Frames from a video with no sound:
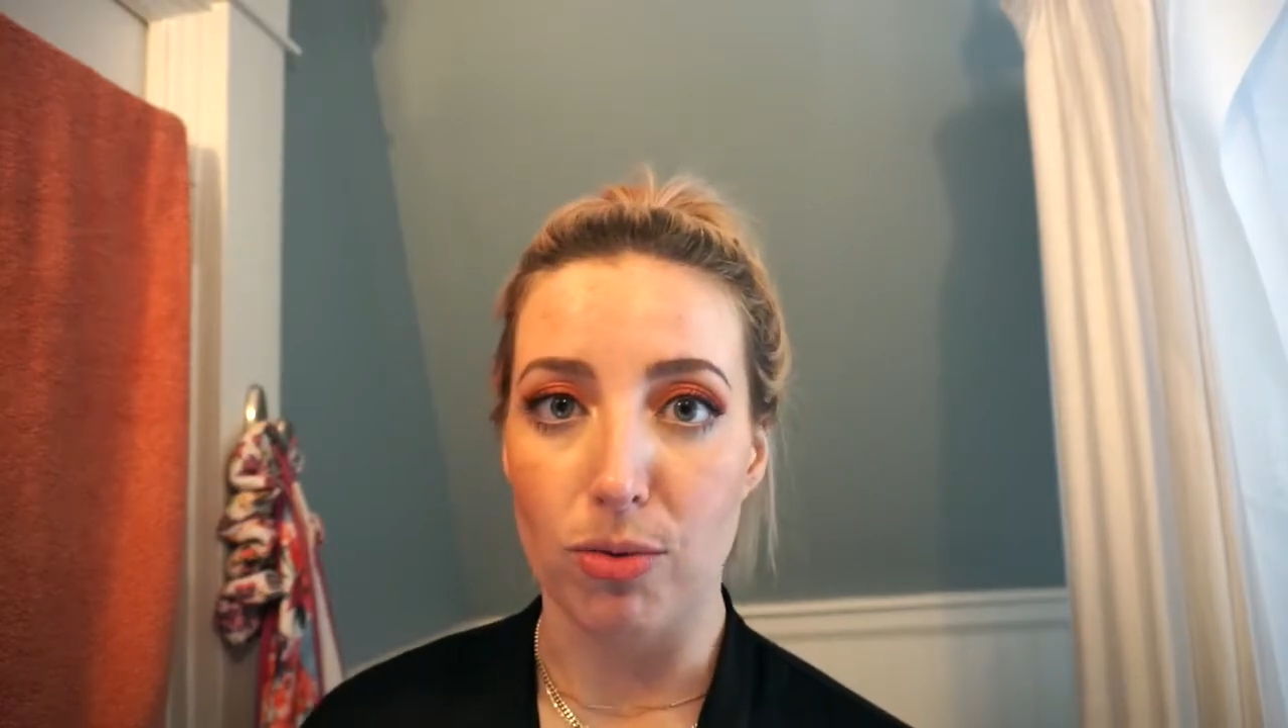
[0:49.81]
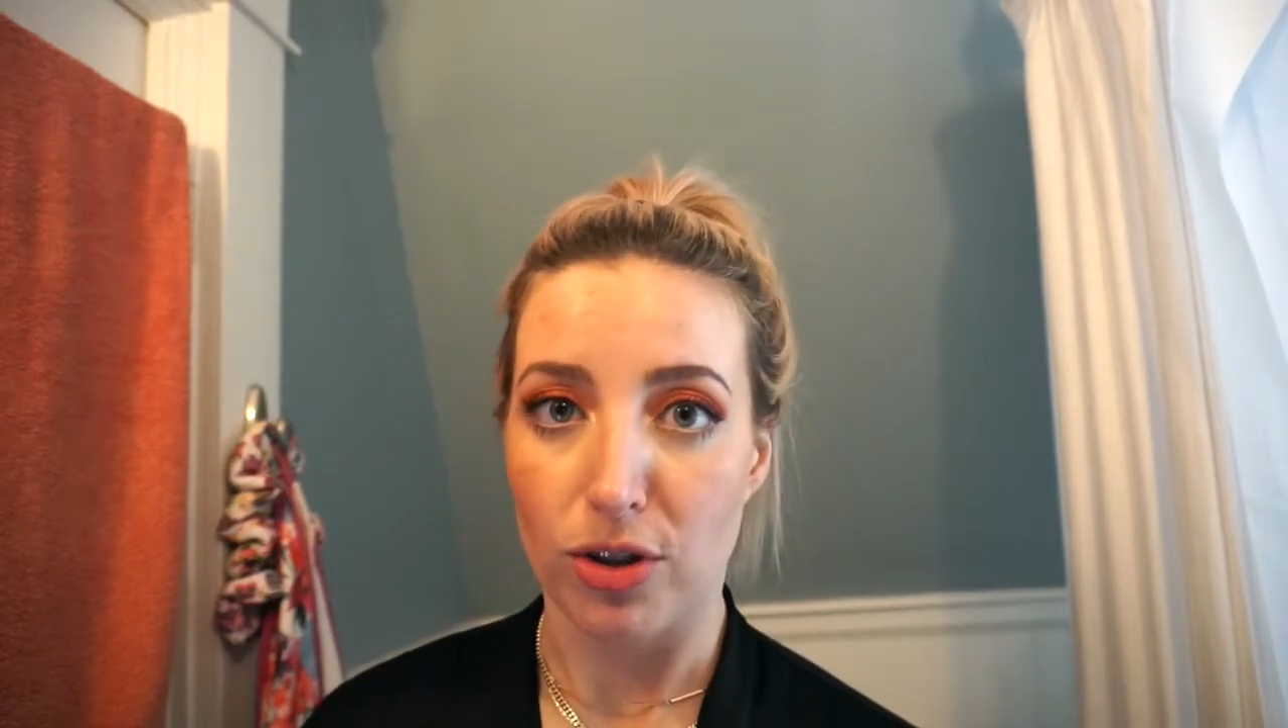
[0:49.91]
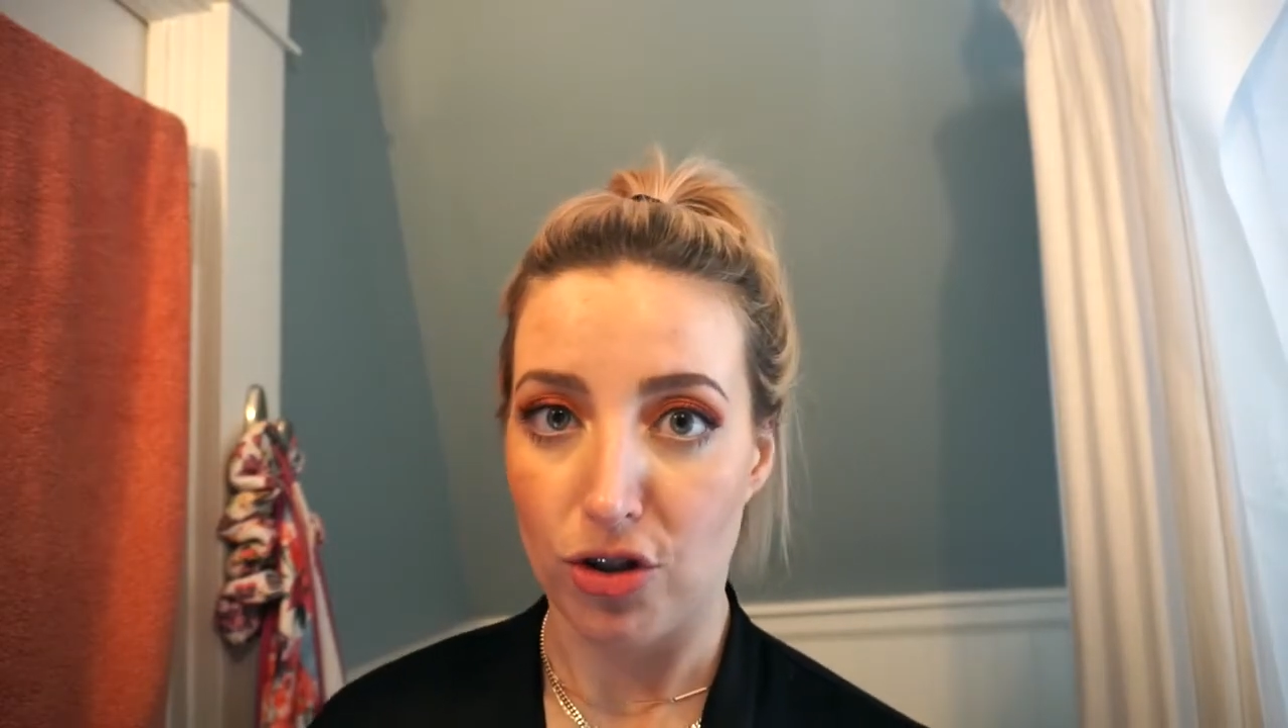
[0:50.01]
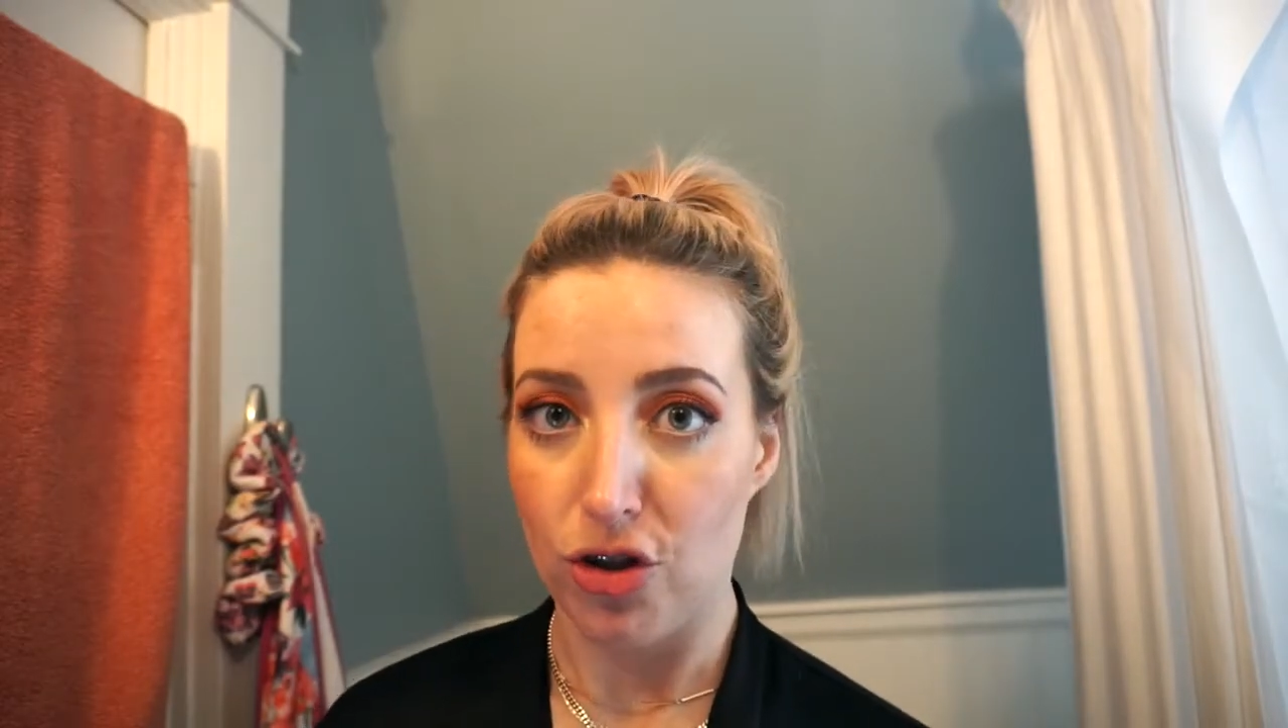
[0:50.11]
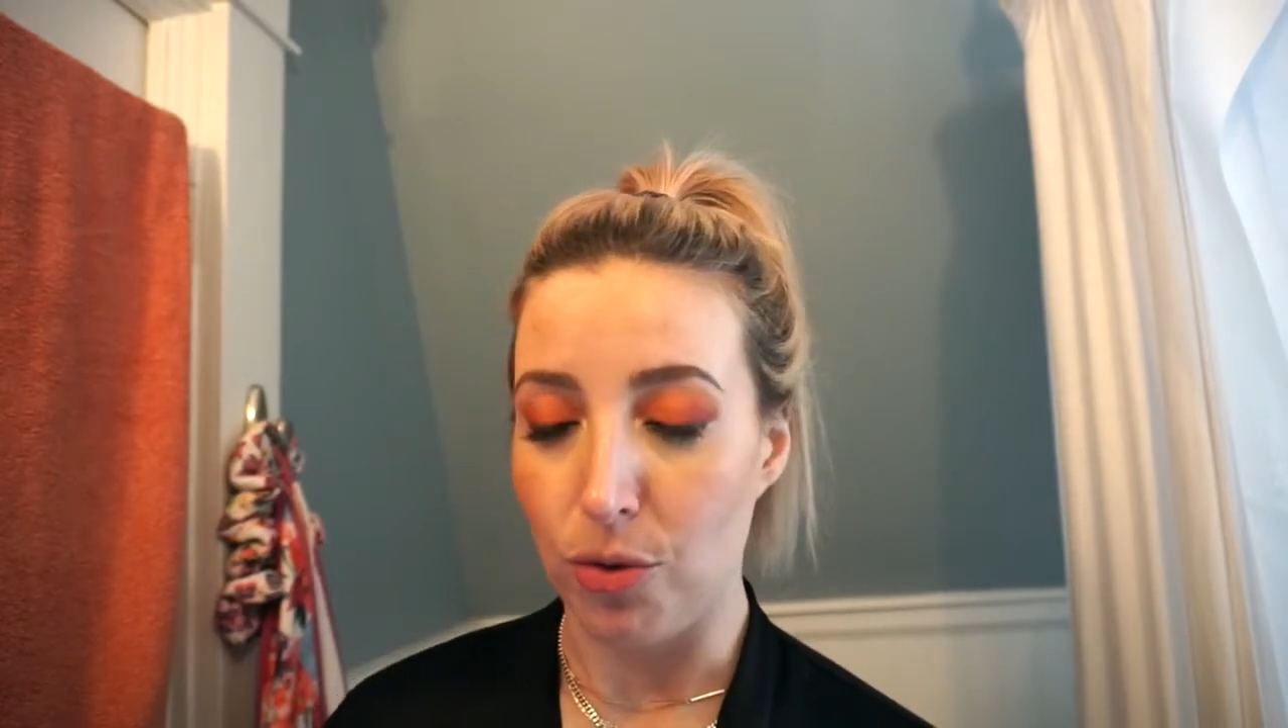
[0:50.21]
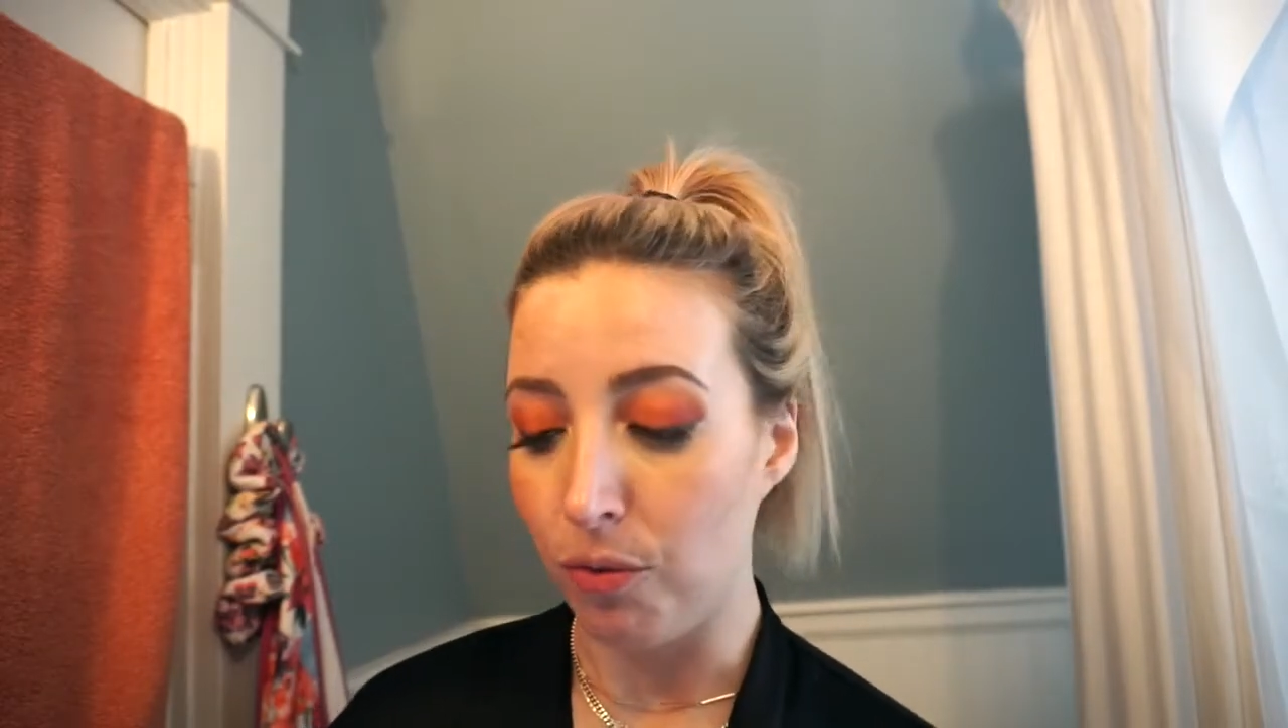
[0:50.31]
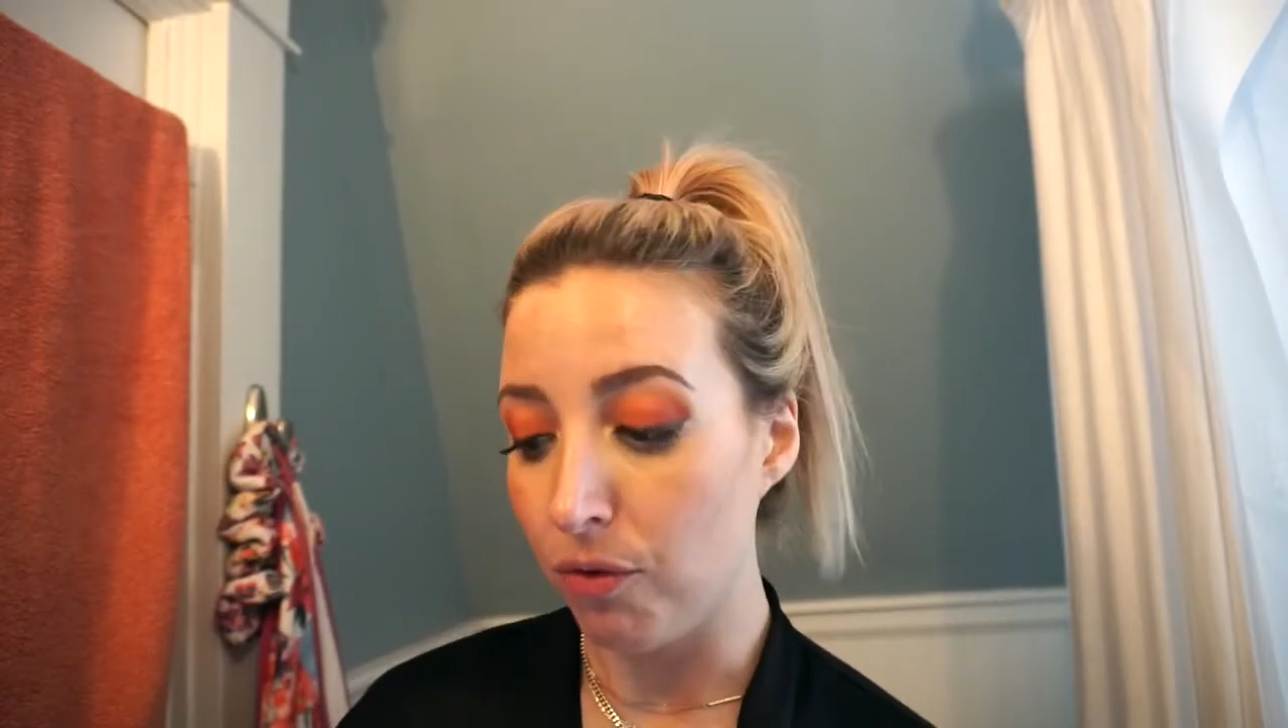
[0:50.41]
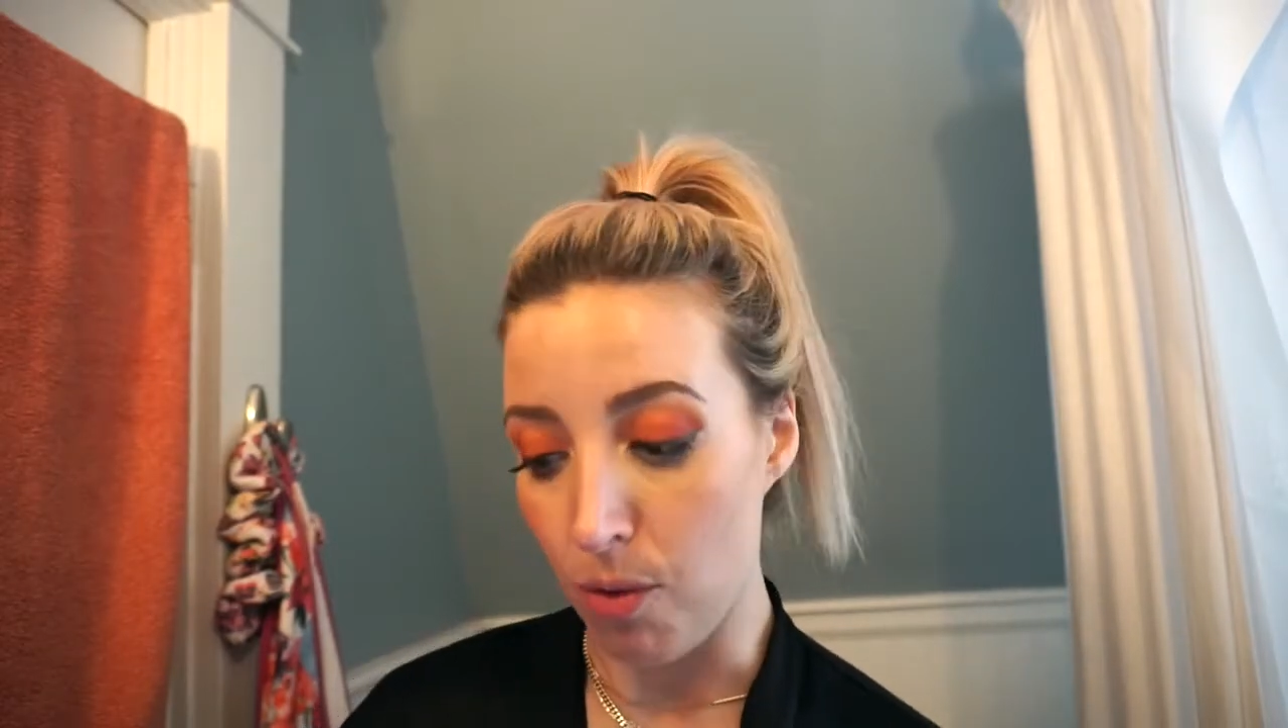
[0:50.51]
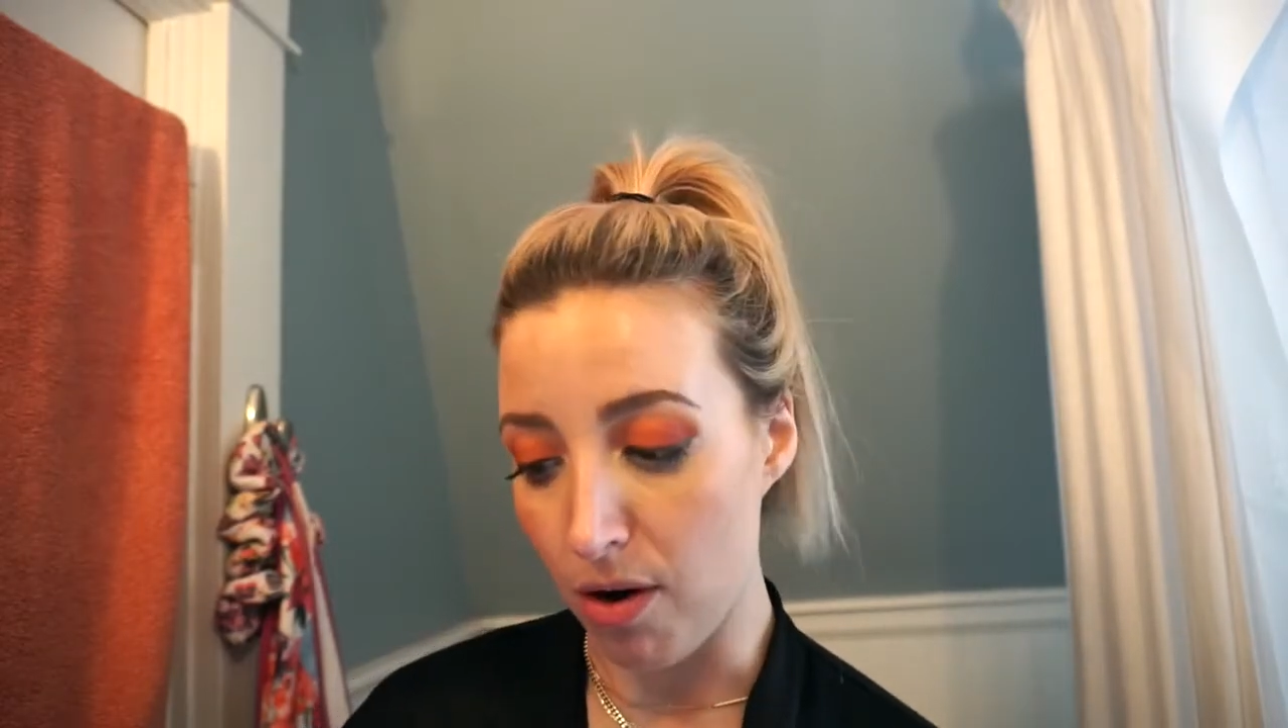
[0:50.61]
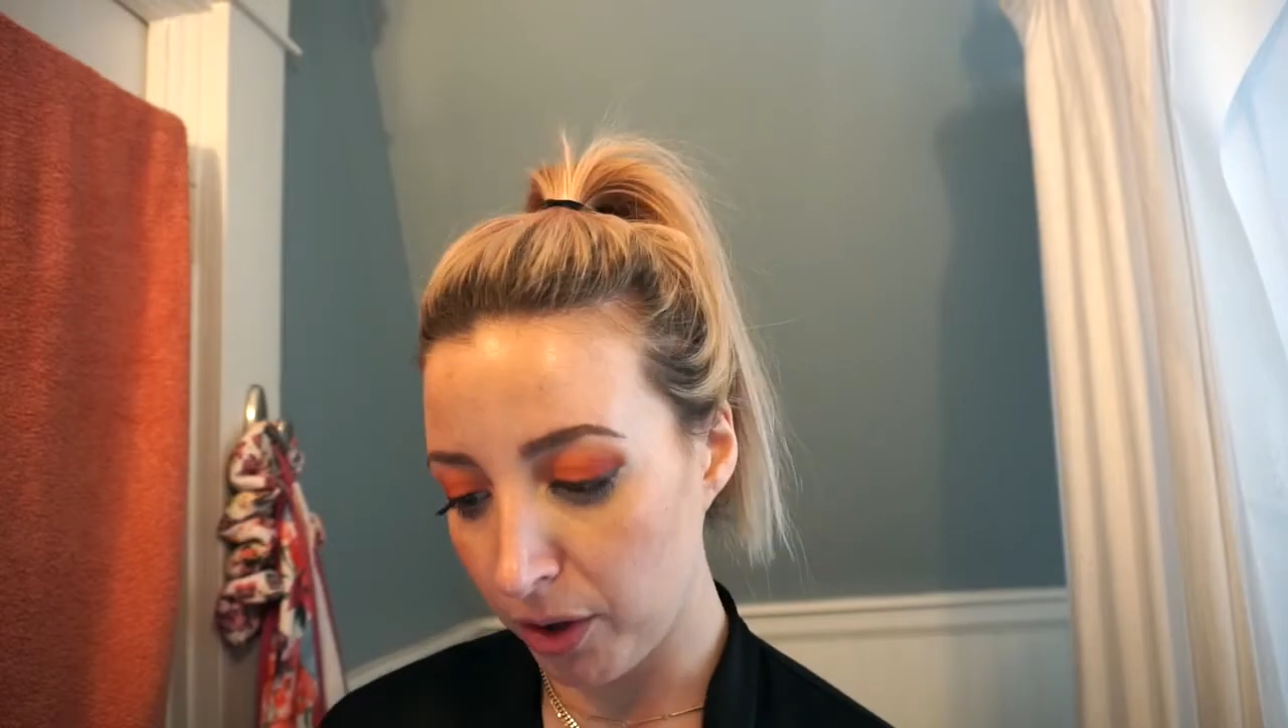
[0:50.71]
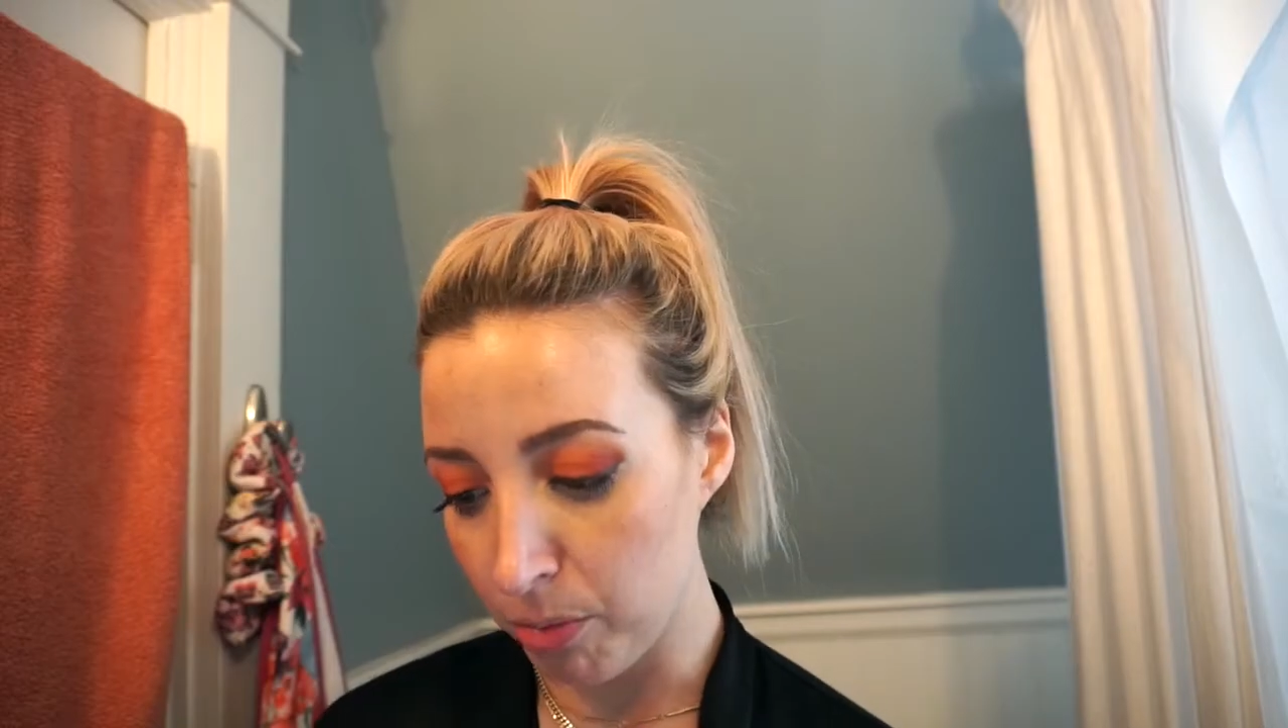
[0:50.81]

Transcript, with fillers: was June fourth,